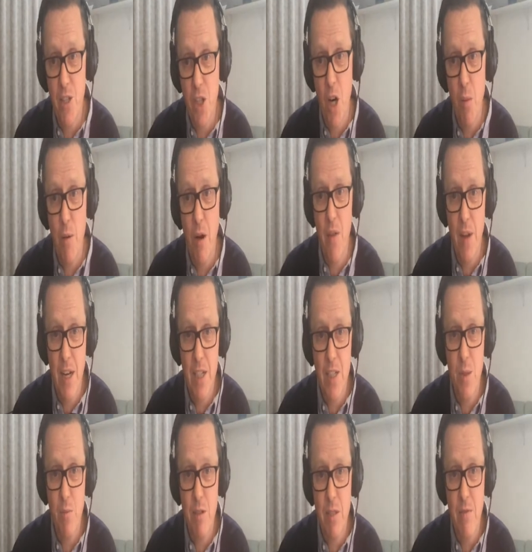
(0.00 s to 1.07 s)
a job on the
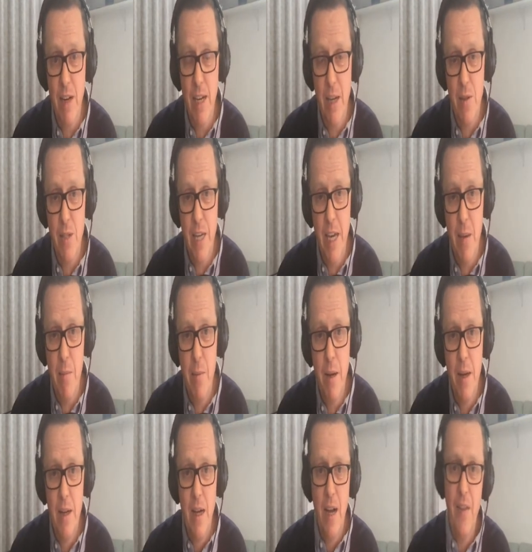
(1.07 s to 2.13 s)
National Prison Radio team.
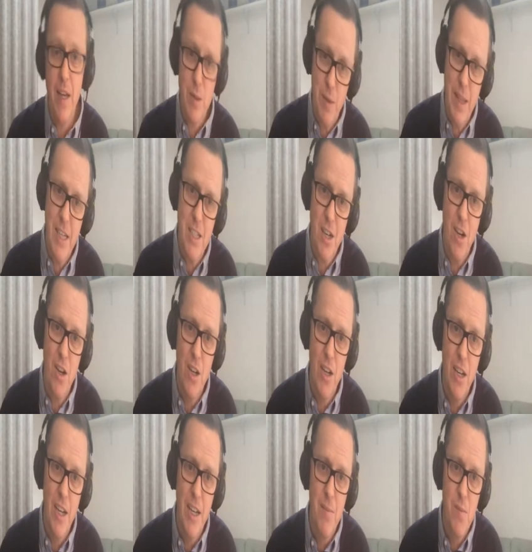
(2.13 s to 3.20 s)
And that's where they start
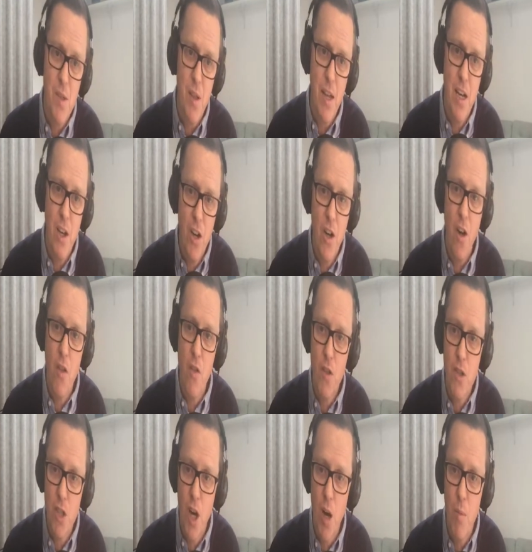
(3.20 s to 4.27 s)
learning. So they learn on
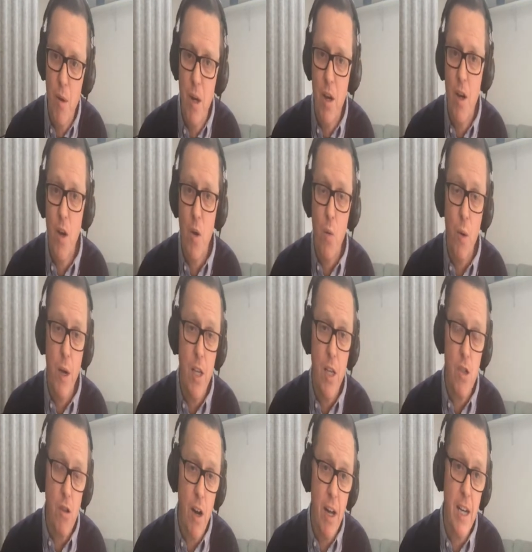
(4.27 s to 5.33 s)
the job. We
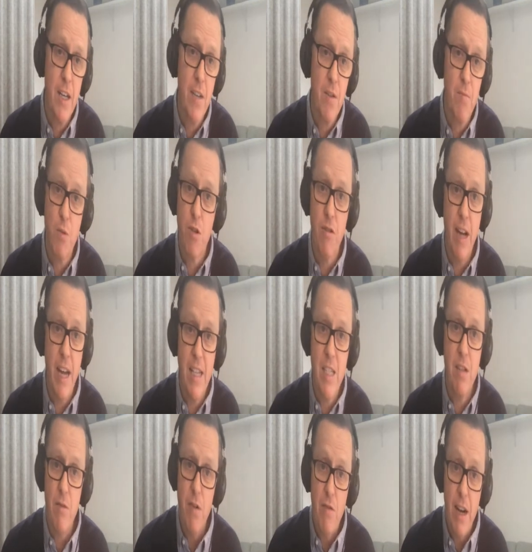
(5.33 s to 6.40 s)
try and create...
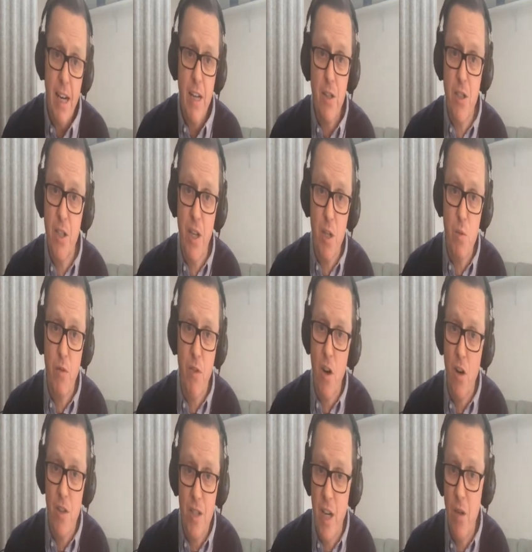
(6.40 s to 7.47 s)
The radio studios we've
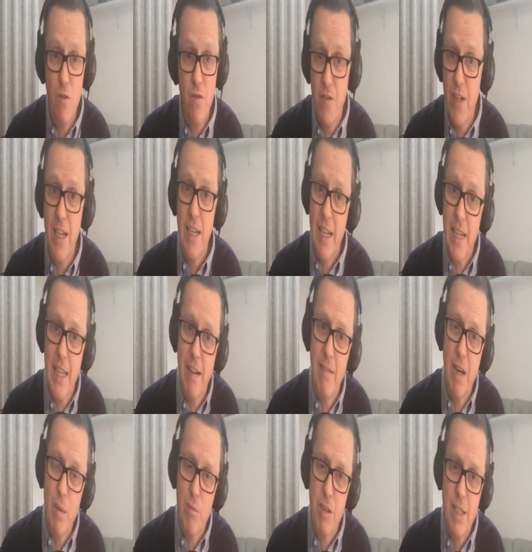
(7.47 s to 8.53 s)
got don't feel like they're
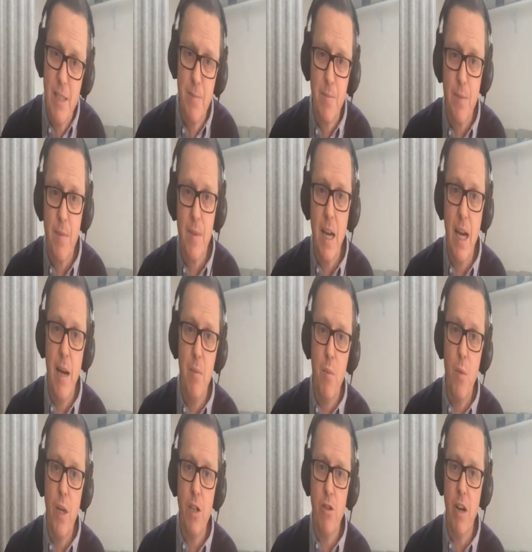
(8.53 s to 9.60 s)
in a prison.
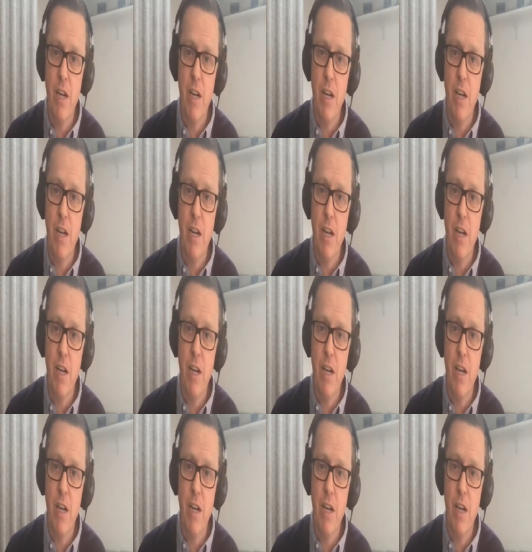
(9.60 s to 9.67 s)
We